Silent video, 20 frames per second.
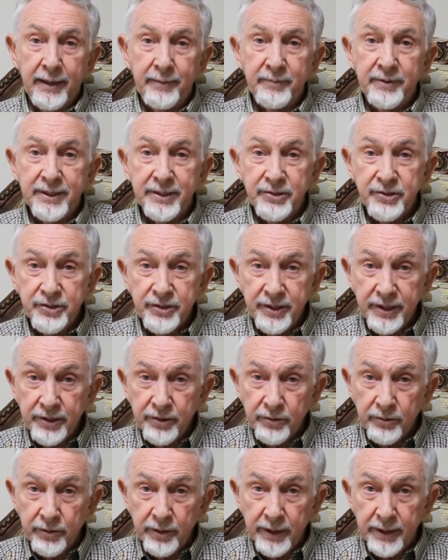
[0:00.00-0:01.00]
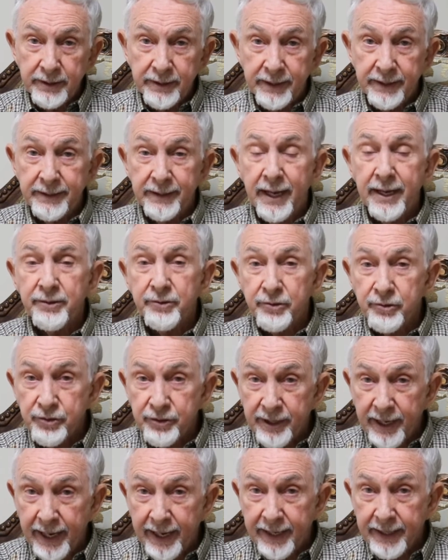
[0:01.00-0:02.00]
considerate and
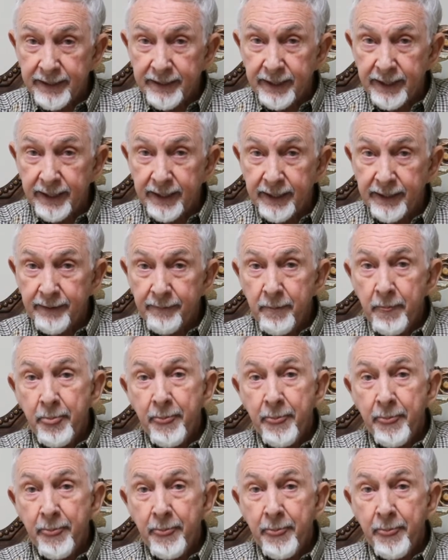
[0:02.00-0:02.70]
understanding,